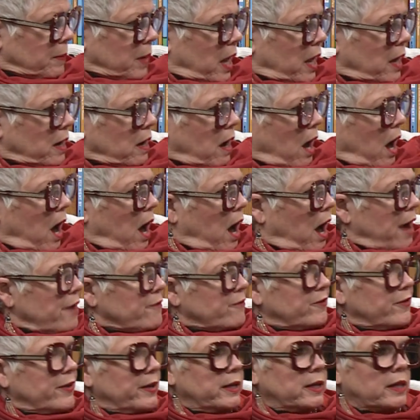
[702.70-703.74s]
and I
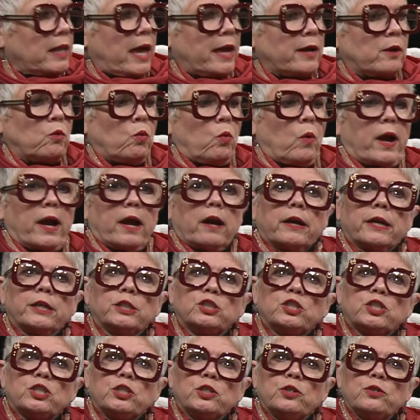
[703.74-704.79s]
feel like wearing
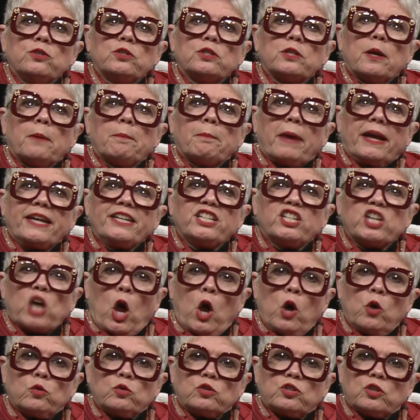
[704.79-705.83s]
shoes that my
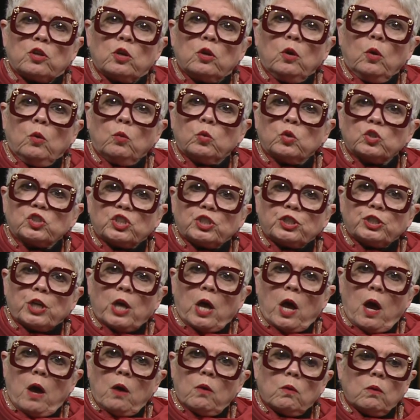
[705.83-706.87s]
toes will
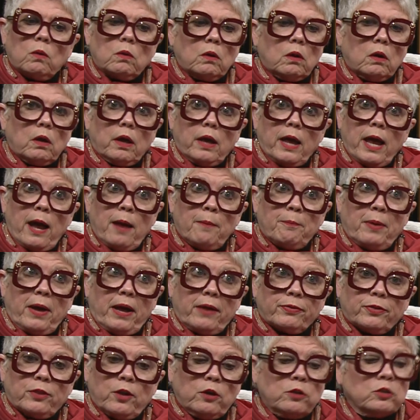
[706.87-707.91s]
show. How
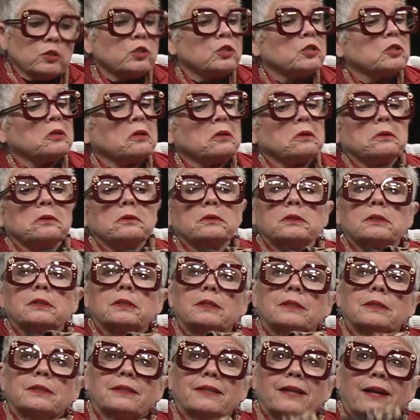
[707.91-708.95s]
about those shoes?
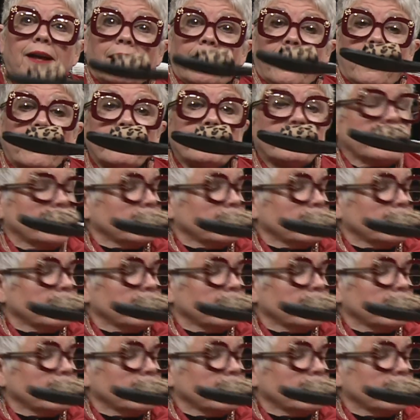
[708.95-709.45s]
Huh? They're